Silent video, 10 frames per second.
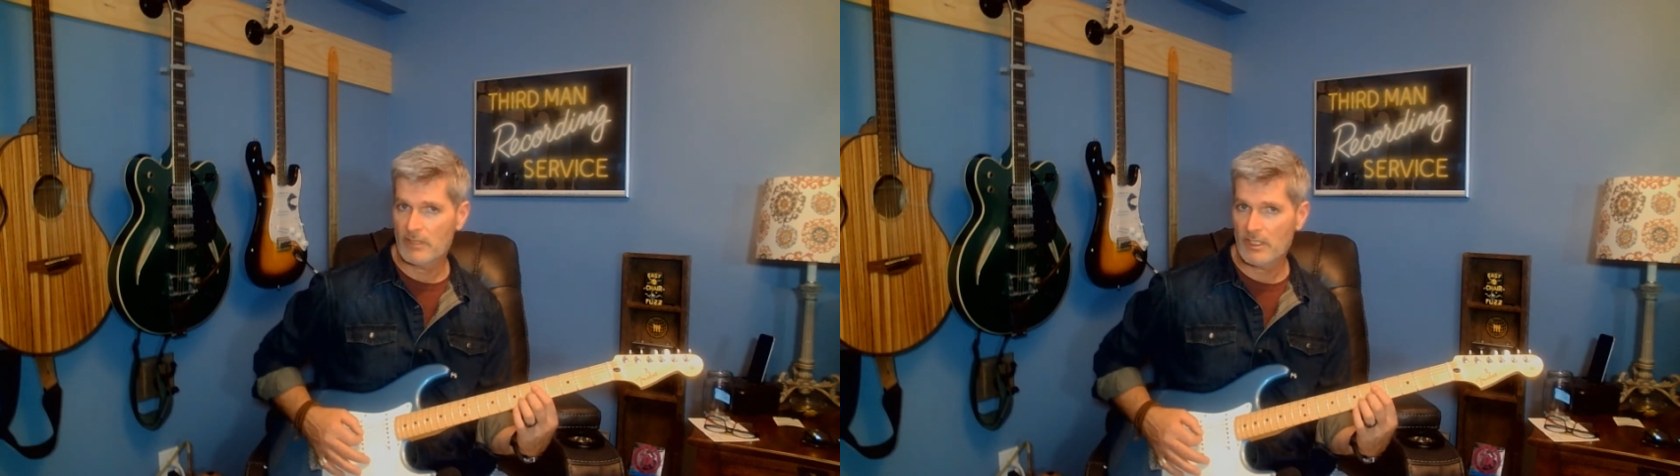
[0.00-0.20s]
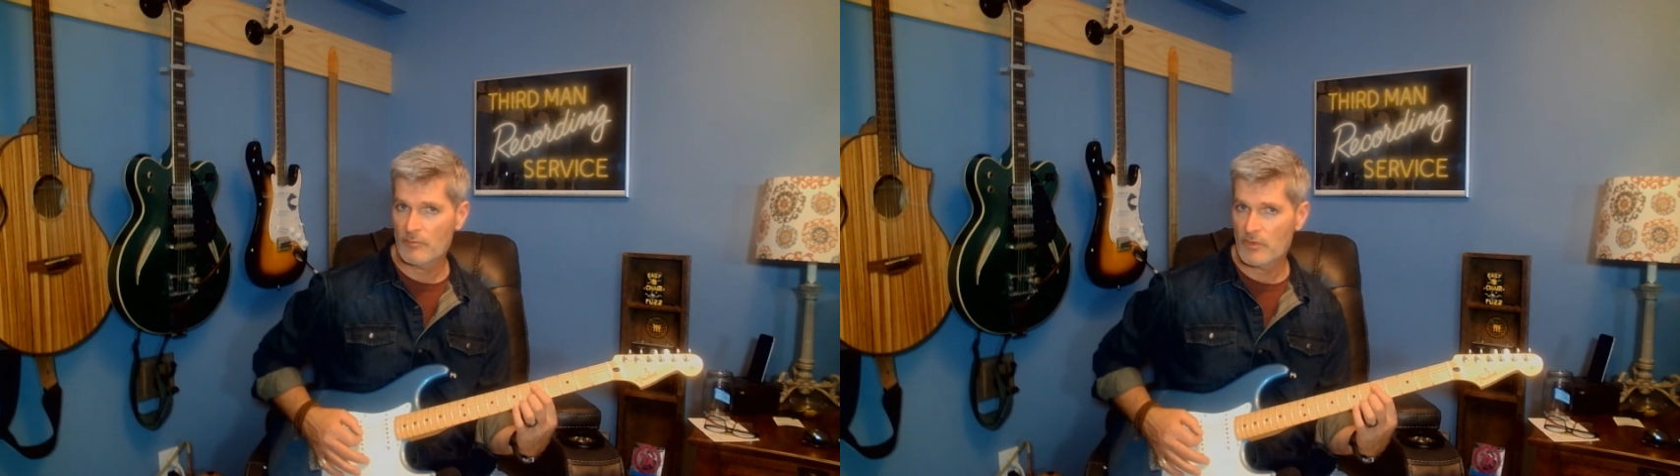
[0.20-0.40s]

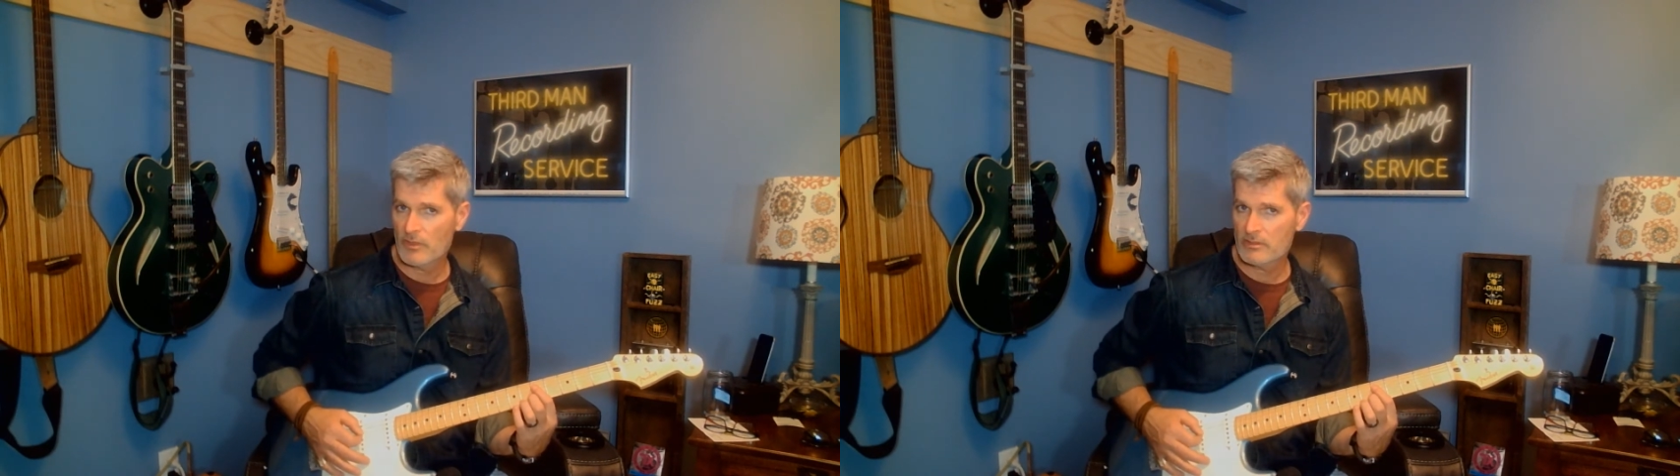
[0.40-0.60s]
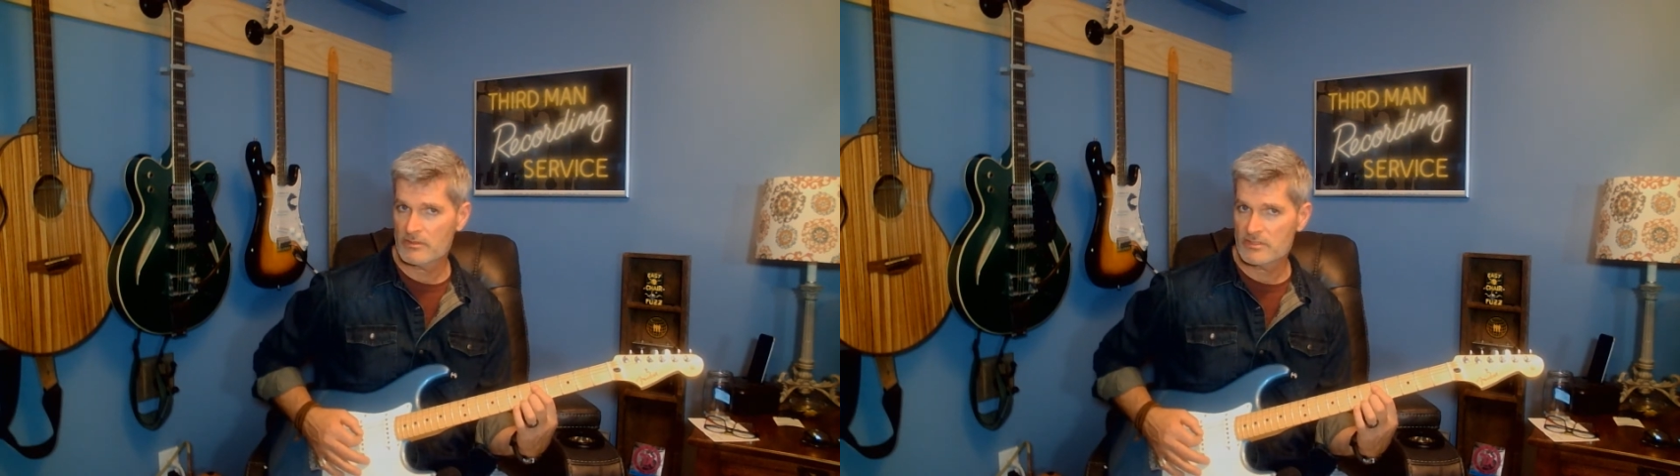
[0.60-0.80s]
hammer
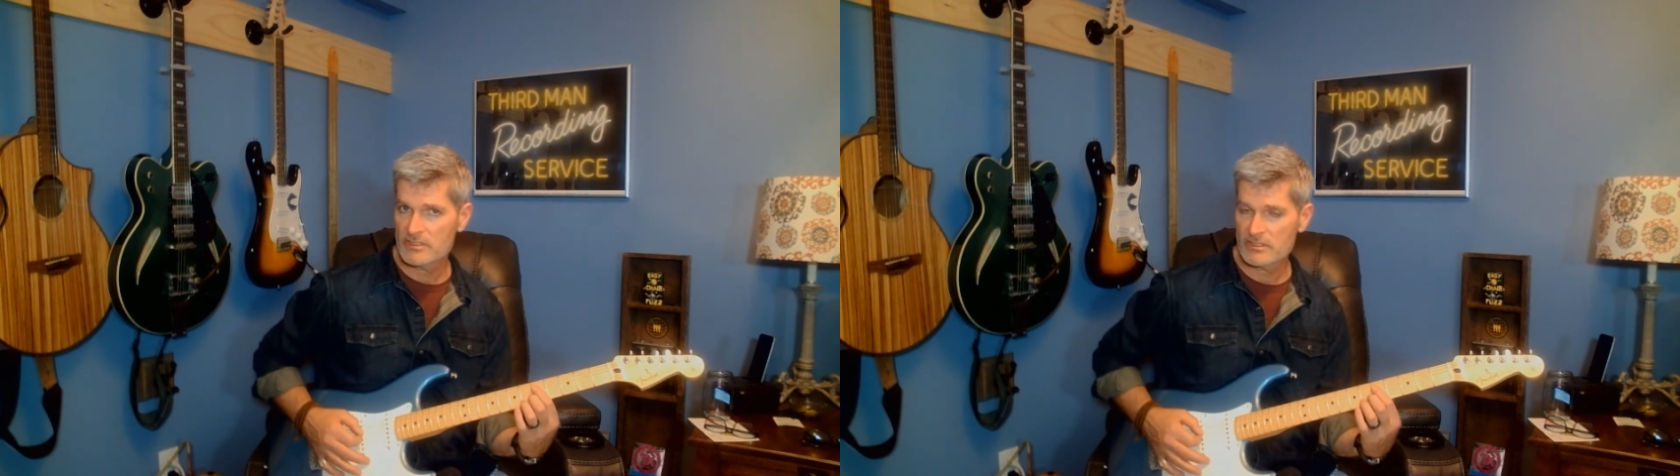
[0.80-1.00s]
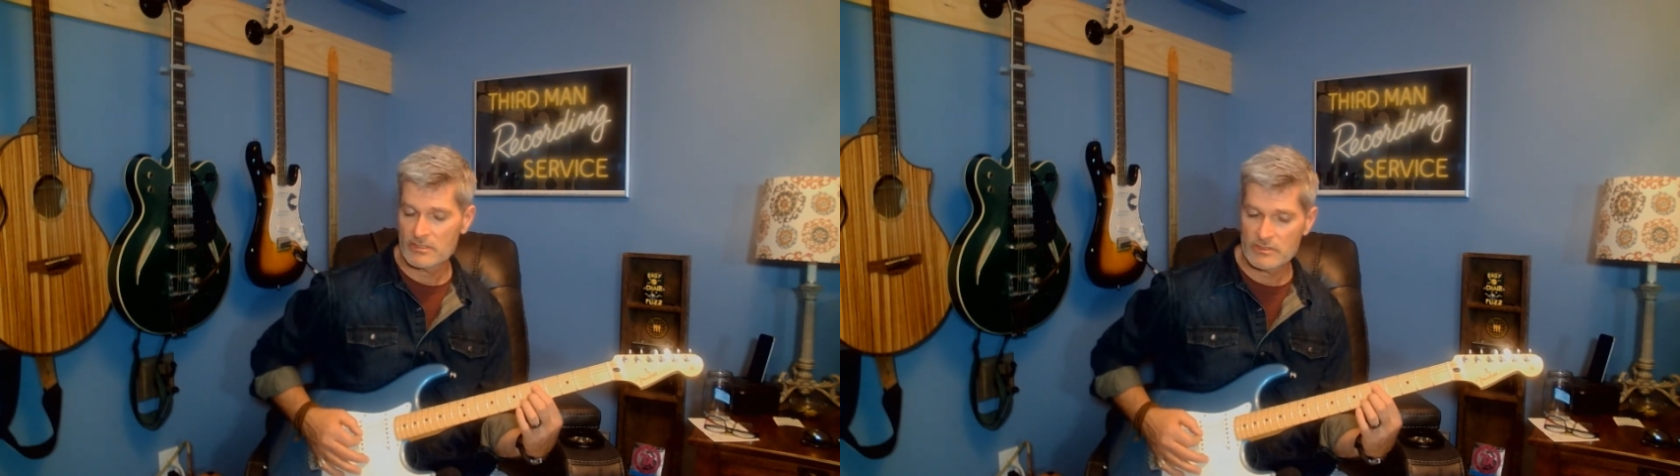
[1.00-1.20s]
onto the
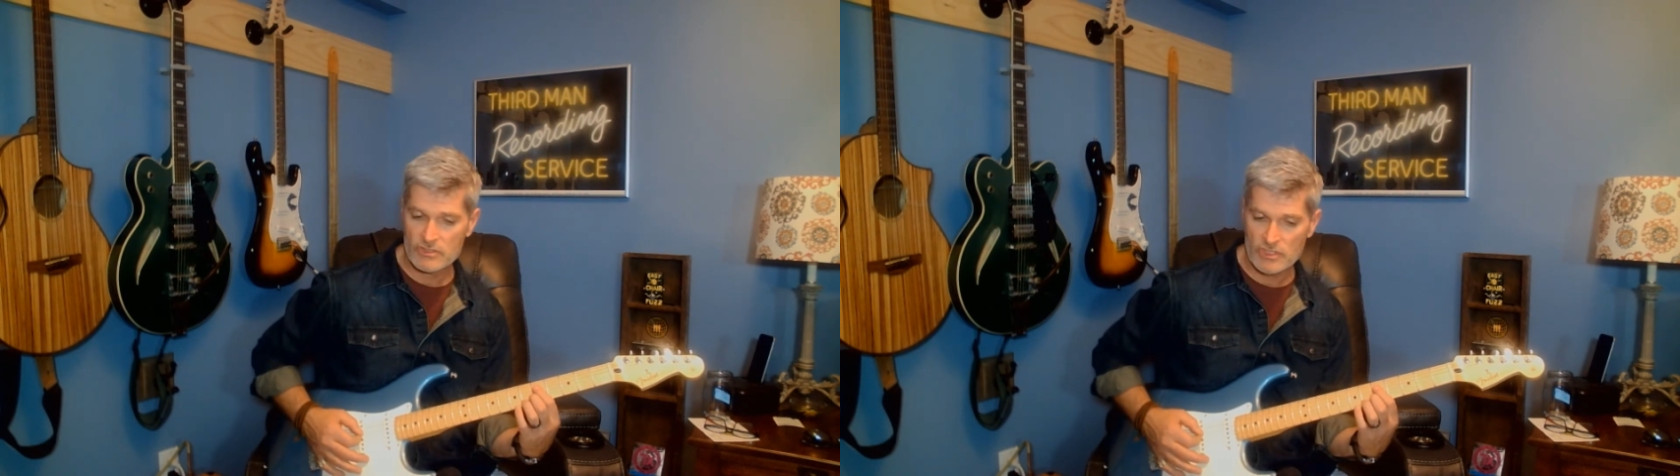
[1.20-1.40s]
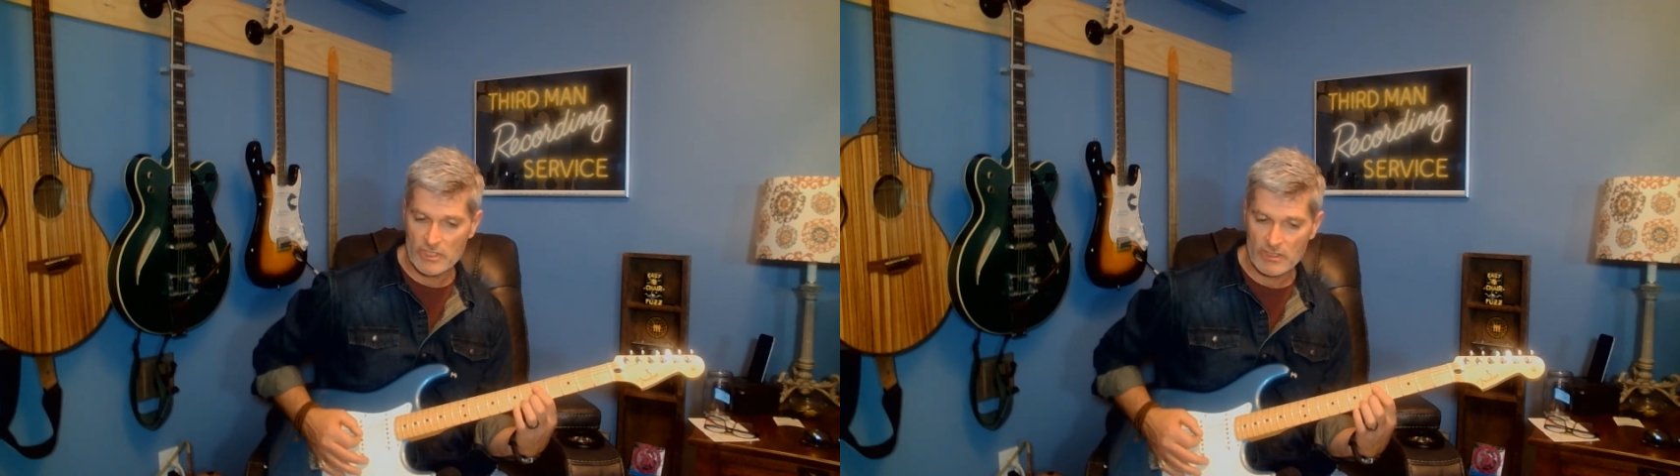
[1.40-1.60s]
6th of the
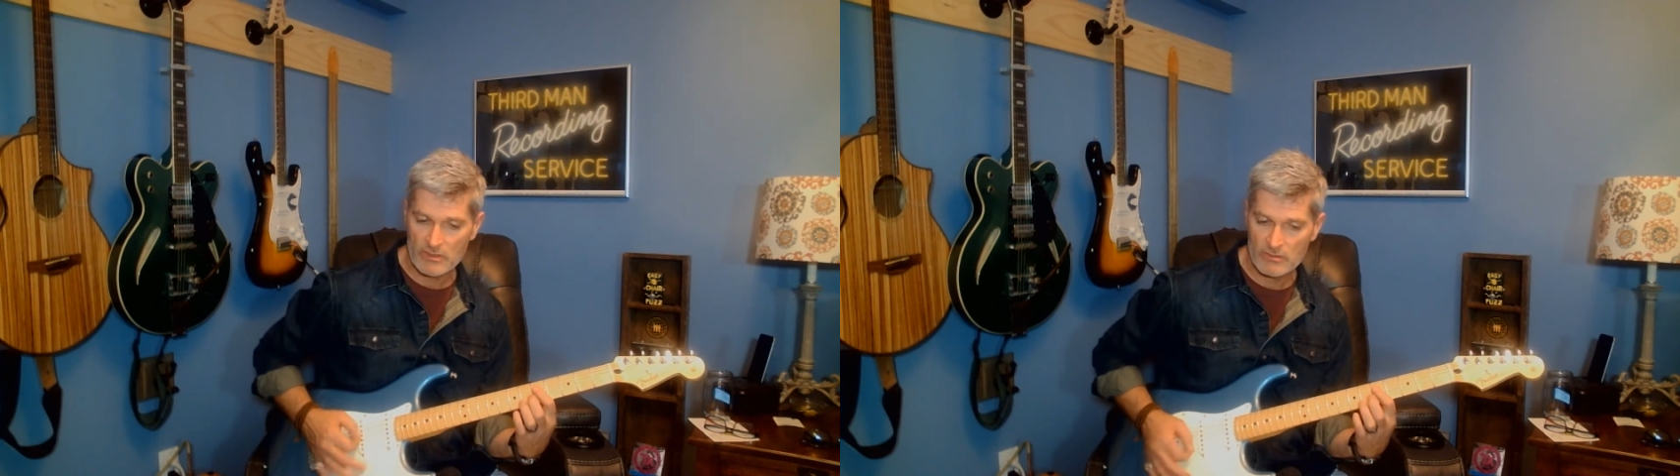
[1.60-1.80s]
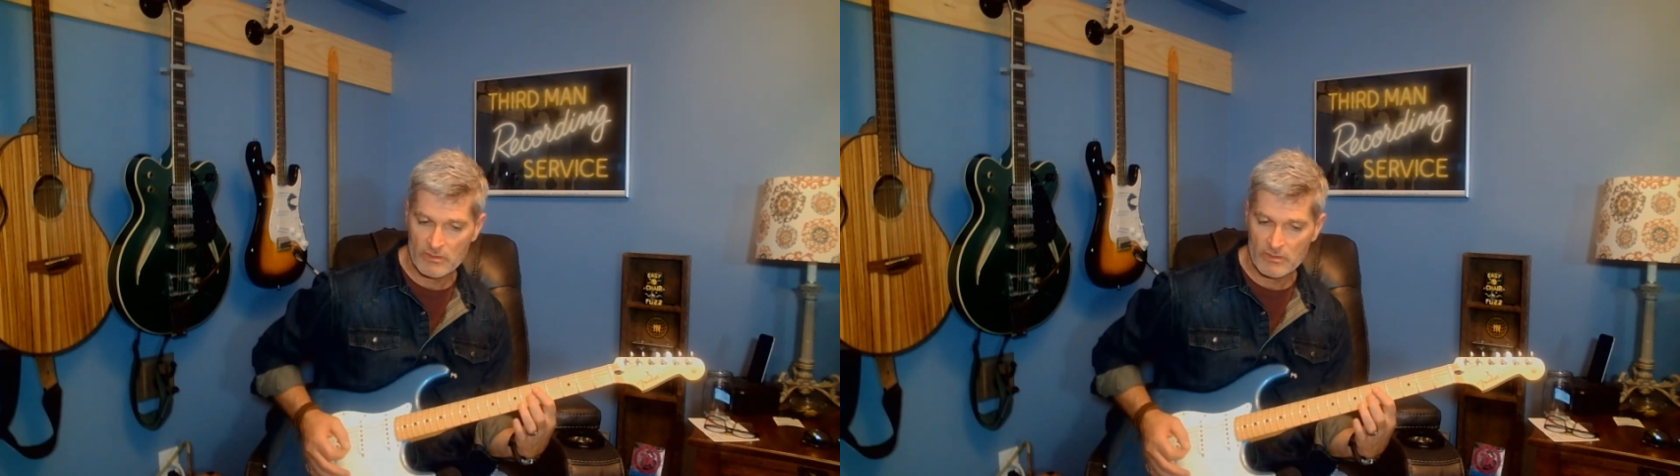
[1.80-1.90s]
G,